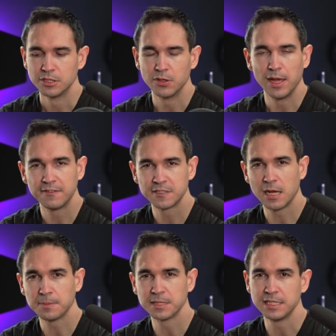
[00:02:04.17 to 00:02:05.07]
So
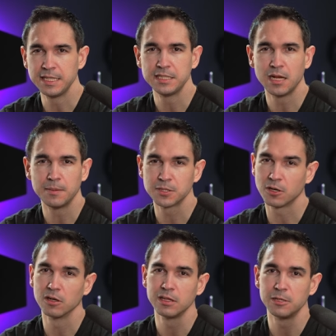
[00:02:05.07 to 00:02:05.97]
f-stops and t-stops
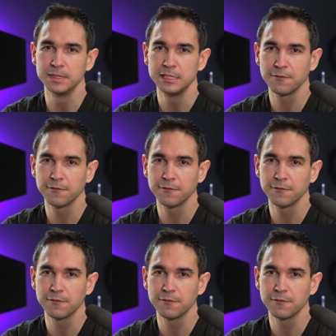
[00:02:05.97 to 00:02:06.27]
are a little bit